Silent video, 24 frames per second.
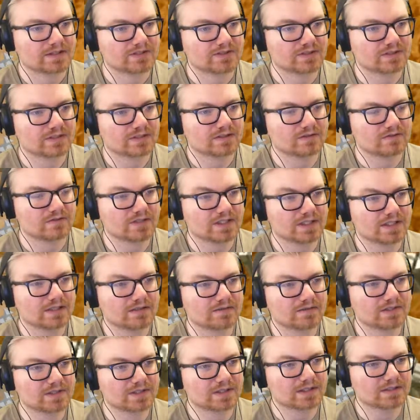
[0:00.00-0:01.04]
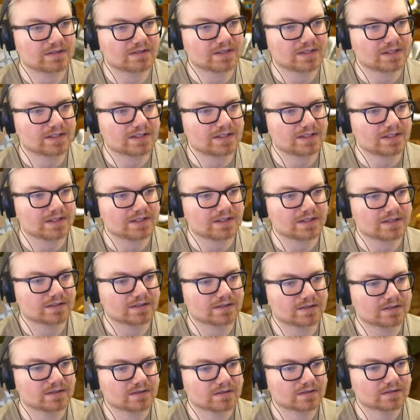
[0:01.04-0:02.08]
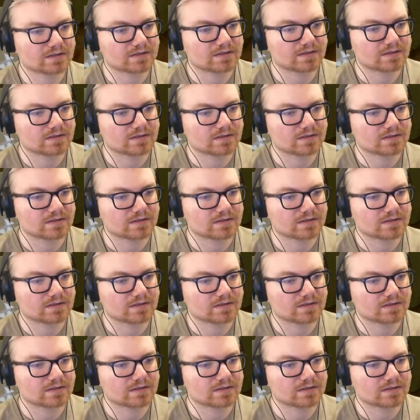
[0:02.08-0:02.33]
So I don't think I went down here.